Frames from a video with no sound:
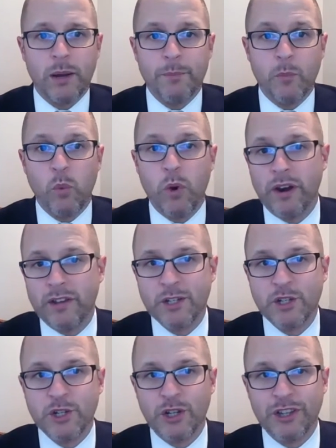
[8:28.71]
Um, one
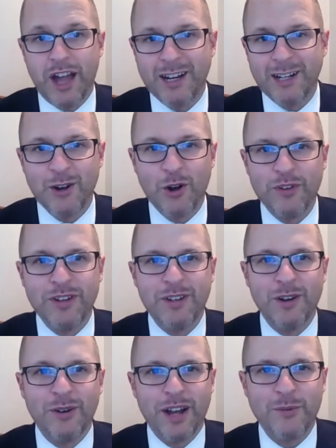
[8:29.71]
additional non-COVID
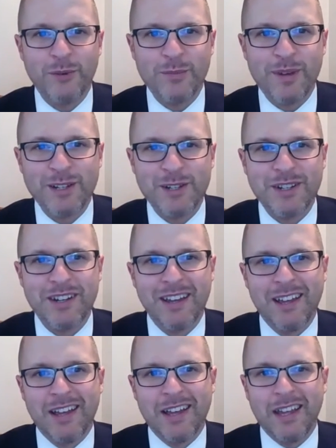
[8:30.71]
note I would mention
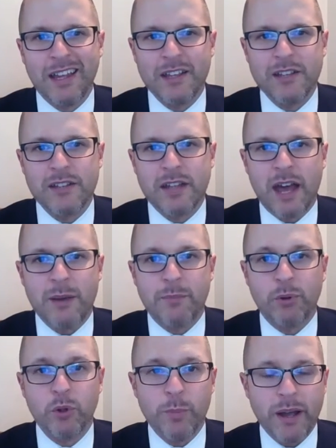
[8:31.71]
is
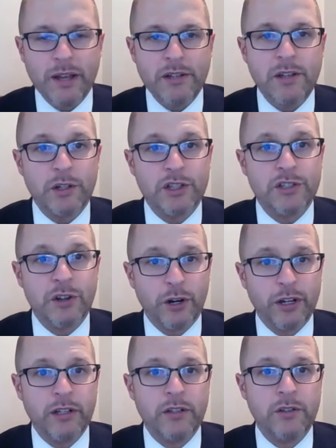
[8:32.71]
that blue bikes are
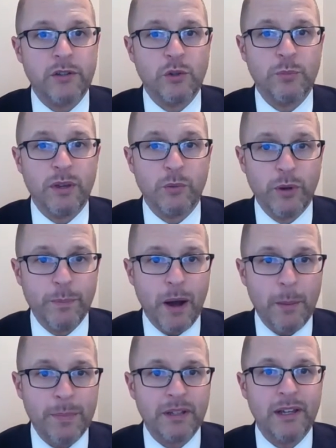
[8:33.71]
starting to be
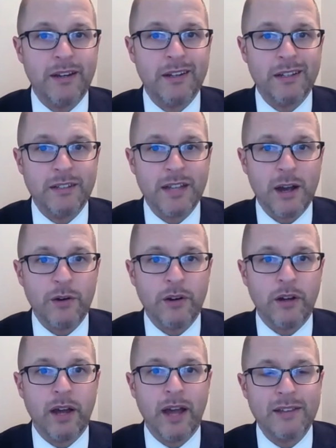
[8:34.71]
repopulated in
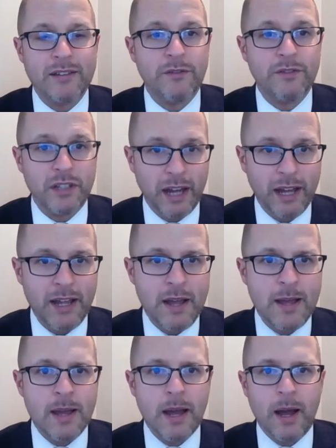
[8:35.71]
town uh, as of today.
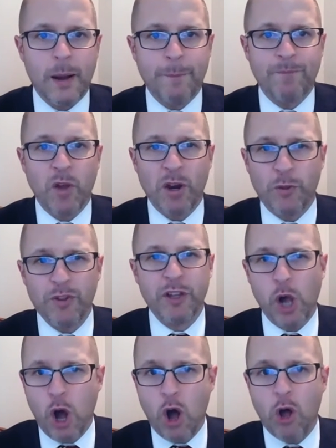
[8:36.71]
Um, I don't
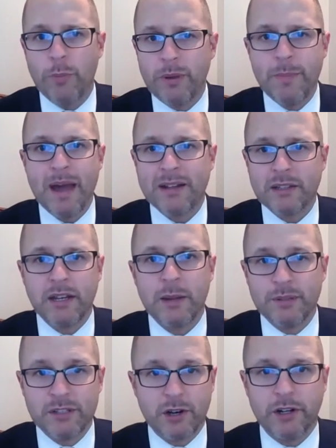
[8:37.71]
think they'll all be back
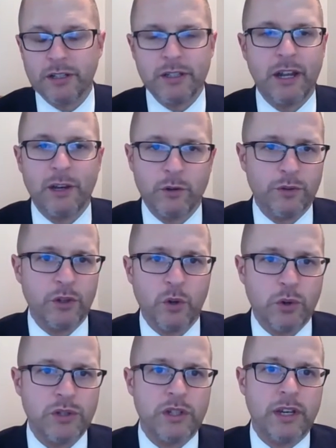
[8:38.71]
today, but starting today and over the
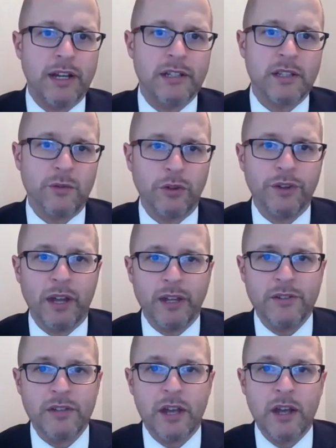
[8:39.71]
course of the next several
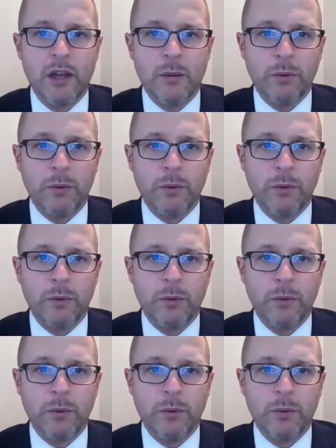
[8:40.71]
days,